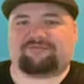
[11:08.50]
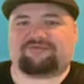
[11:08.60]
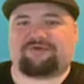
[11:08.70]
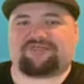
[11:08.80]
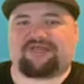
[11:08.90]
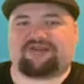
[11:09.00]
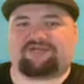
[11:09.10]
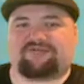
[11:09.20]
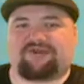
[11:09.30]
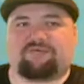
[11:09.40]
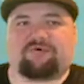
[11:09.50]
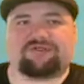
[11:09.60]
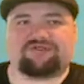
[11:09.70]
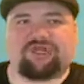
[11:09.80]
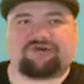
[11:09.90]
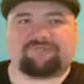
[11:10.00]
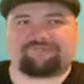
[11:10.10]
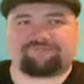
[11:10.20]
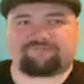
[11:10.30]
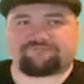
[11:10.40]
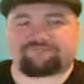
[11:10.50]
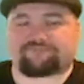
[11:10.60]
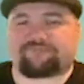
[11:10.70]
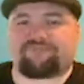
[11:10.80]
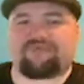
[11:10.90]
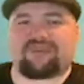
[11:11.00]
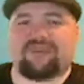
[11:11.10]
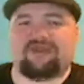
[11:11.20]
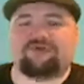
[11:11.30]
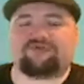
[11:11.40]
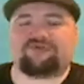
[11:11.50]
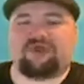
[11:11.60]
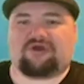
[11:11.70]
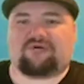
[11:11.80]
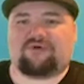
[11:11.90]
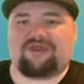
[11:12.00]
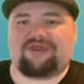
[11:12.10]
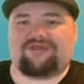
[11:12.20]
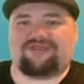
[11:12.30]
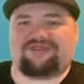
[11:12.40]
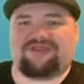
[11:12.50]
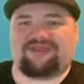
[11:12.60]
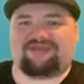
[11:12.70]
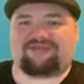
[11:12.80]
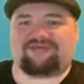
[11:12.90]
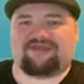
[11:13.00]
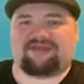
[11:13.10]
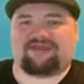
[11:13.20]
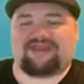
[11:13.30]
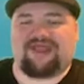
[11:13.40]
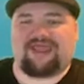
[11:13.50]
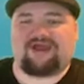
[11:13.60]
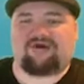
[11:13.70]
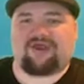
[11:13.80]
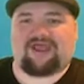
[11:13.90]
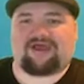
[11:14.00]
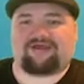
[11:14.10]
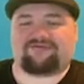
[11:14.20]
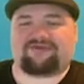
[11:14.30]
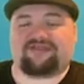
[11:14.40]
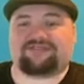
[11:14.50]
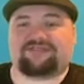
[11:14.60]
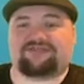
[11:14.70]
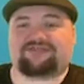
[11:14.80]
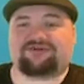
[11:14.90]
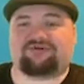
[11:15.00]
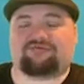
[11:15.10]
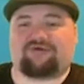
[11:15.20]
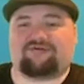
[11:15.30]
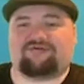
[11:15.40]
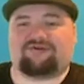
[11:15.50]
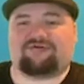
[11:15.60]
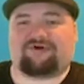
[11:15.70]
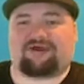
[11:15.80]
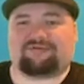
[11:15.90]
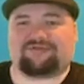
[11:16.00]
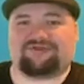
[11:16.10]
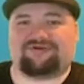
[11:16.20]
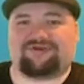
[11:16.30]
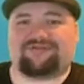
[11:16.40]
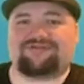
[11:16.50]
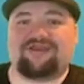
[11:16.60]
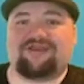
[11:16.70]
small townhouses get 1 share. So this now has additional revenue opportunities.